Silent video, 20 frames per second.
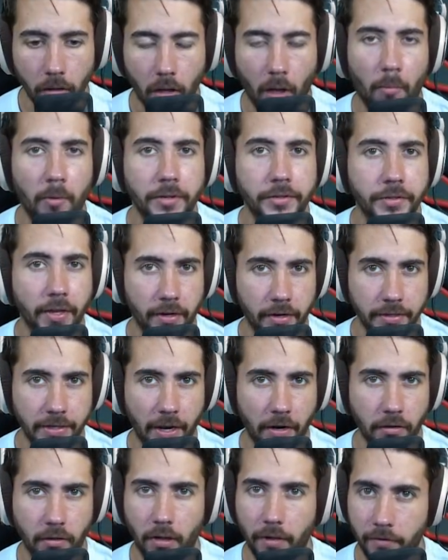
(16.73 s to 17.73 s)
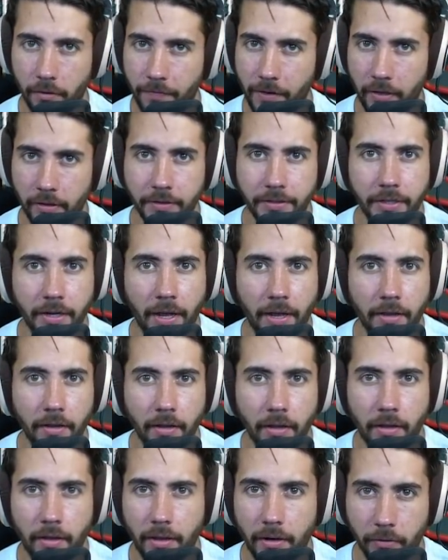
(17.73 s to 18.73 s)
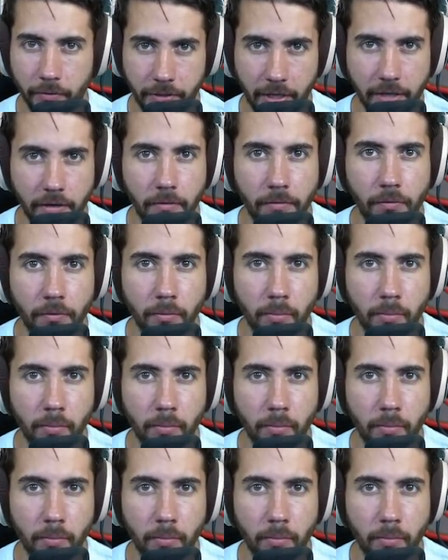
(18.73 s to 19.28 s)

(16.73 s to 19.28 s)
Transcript: I'm gonna send it down to Loverfella today, and I'll take you through the